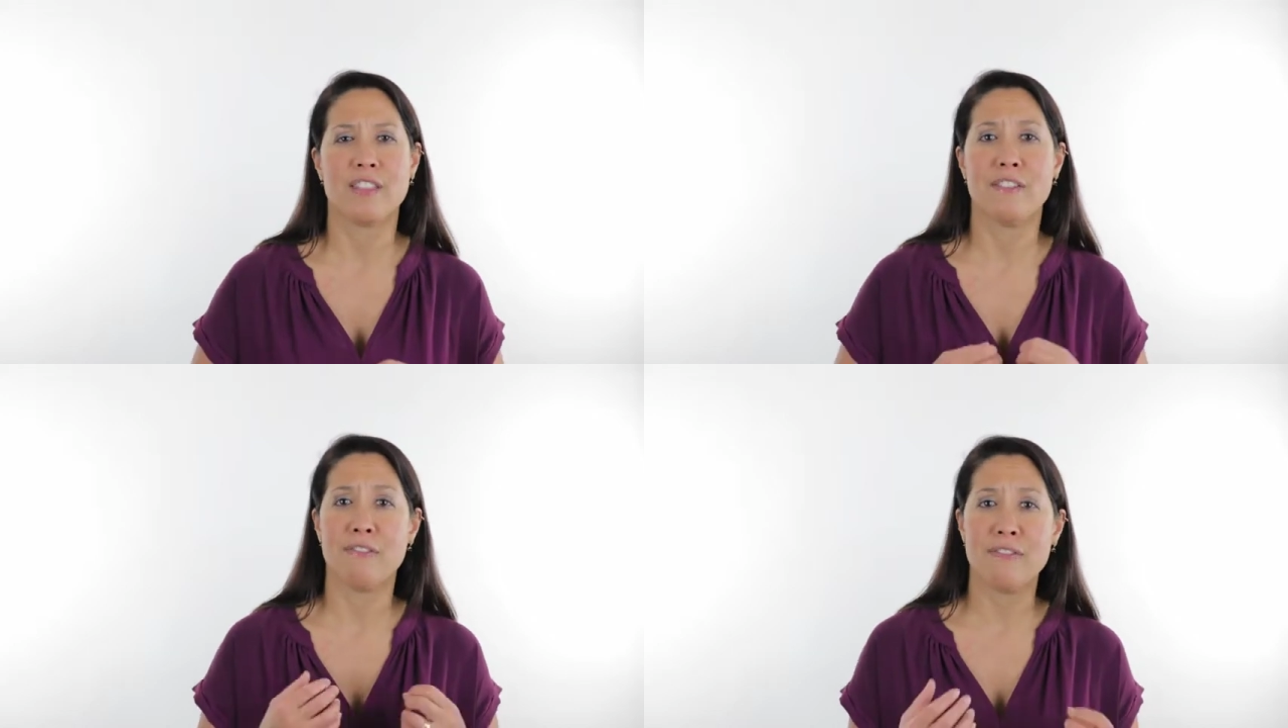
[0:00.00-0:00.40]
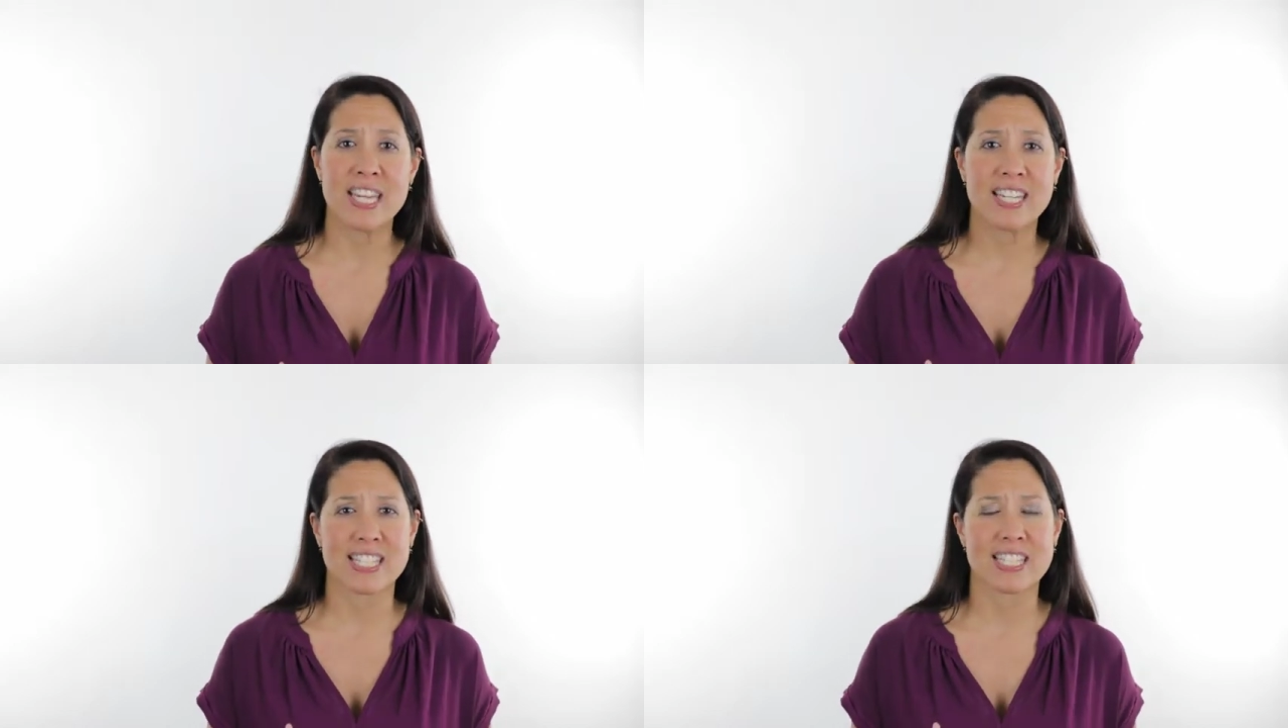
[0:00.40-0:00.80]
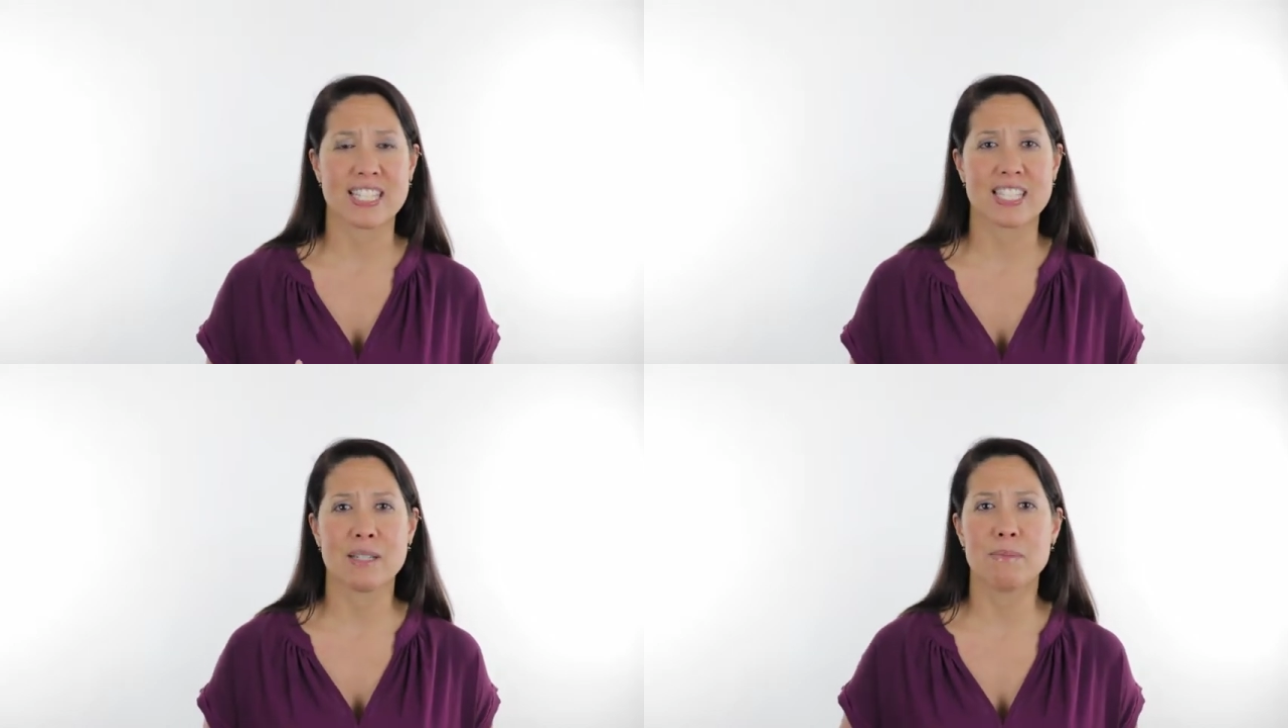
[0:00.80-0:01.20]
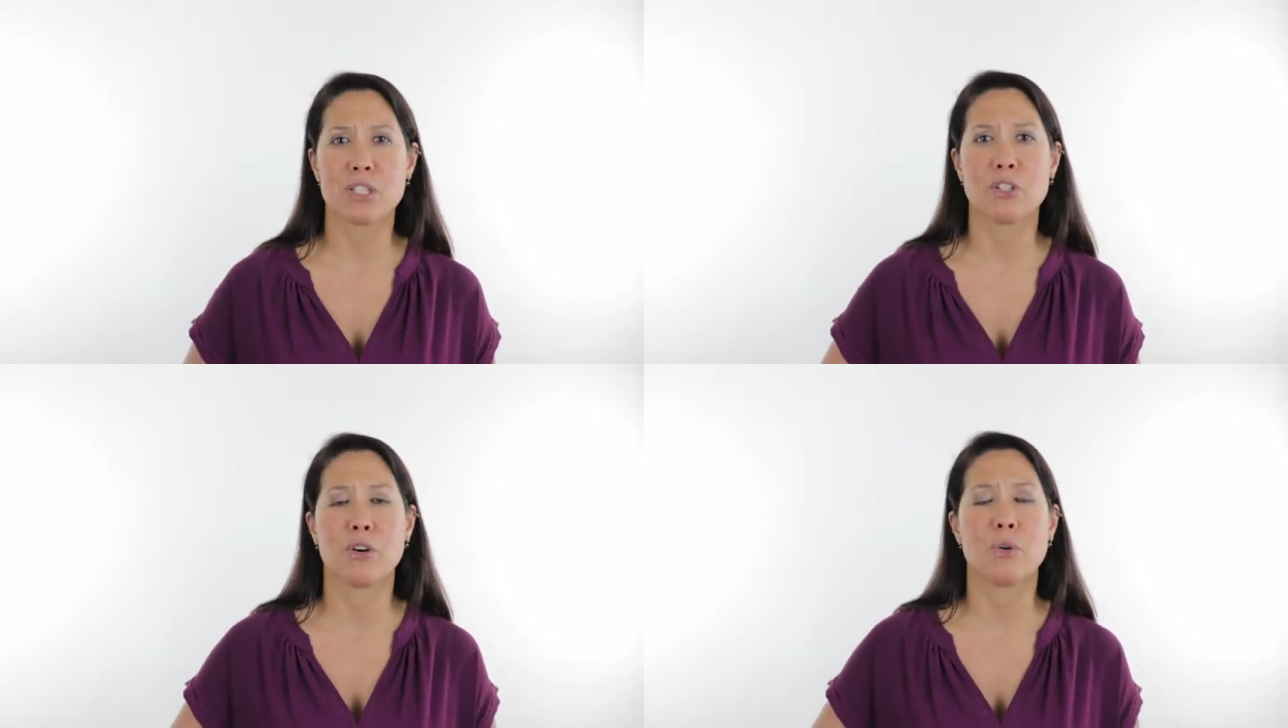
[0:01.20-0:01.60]
the venous system,
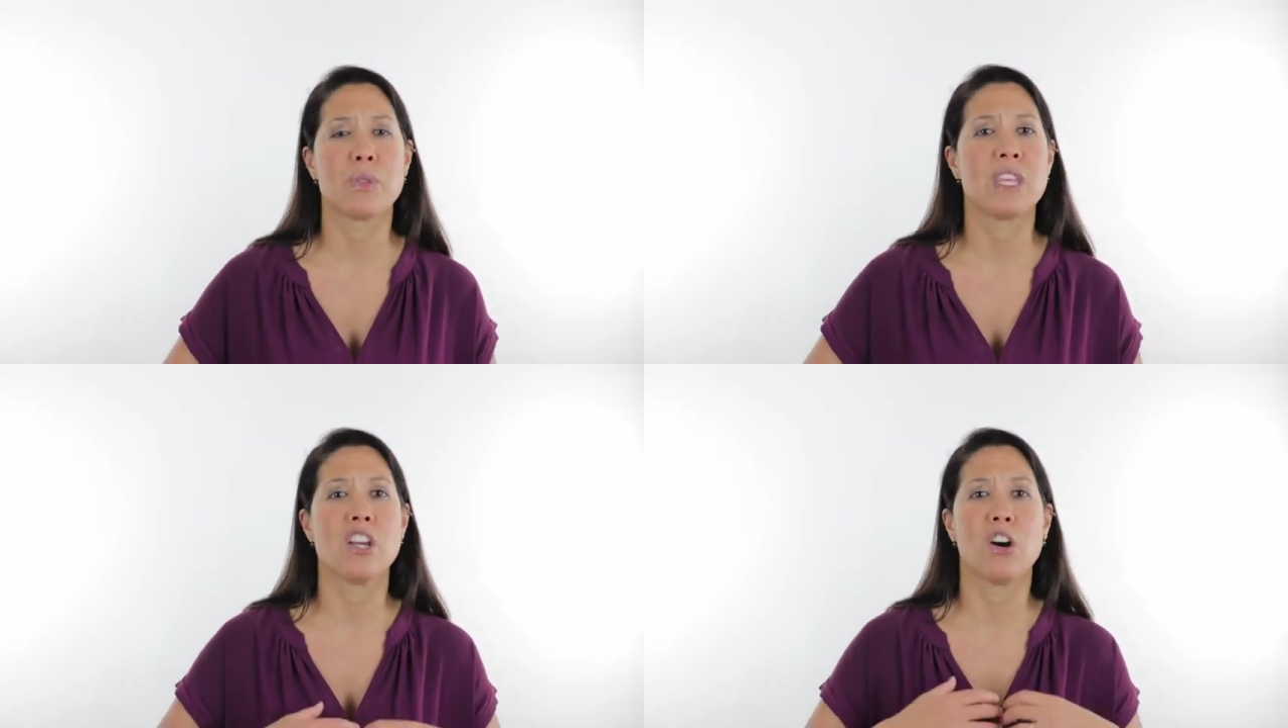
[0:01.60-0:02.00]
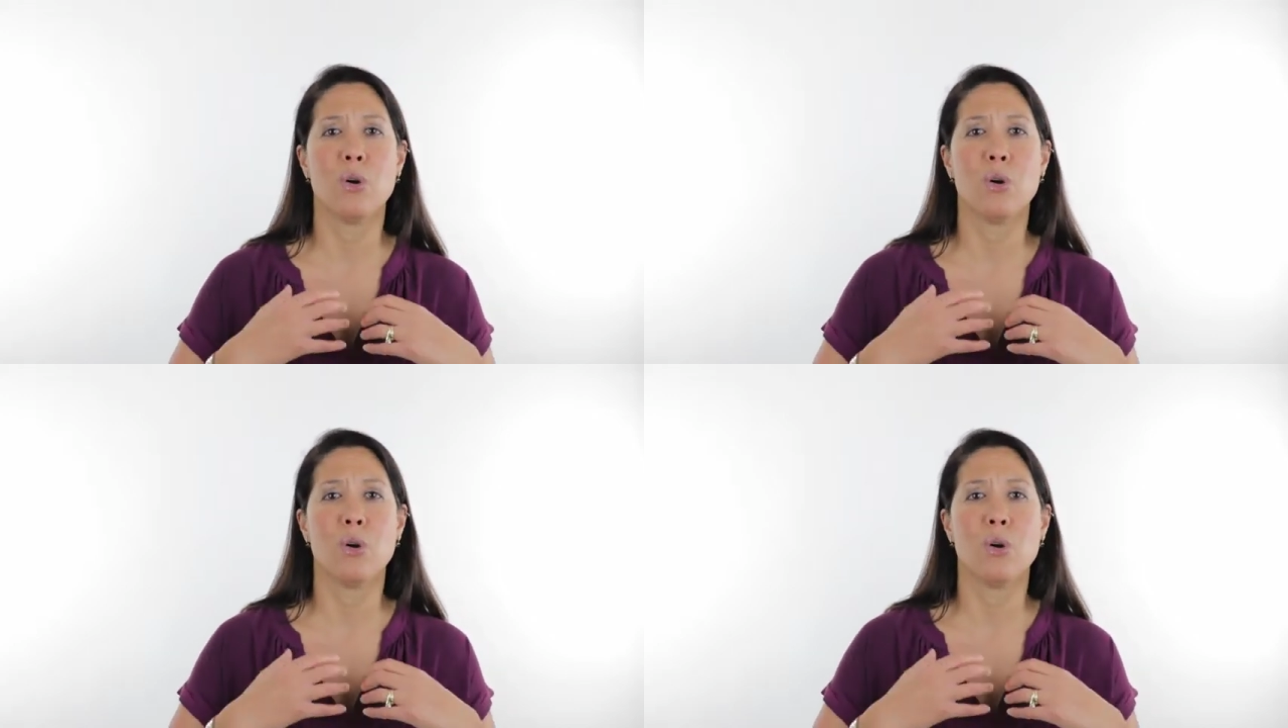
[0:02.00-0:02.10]
so the